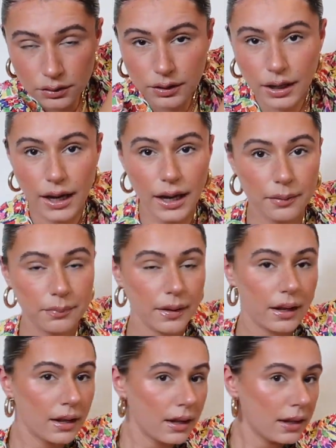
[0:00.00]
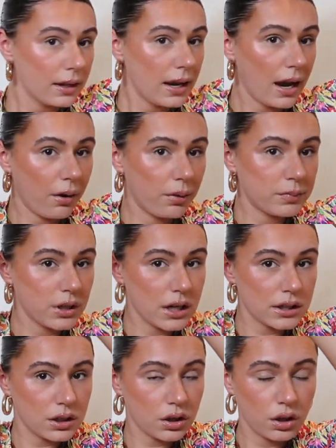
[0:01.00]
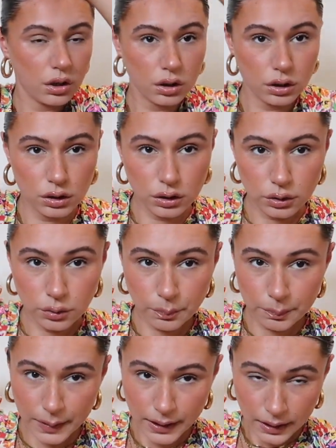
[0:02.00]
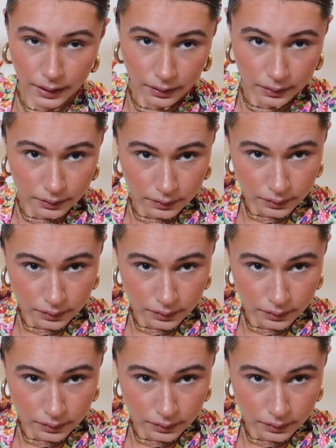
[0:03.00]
Okay, now I'm just looping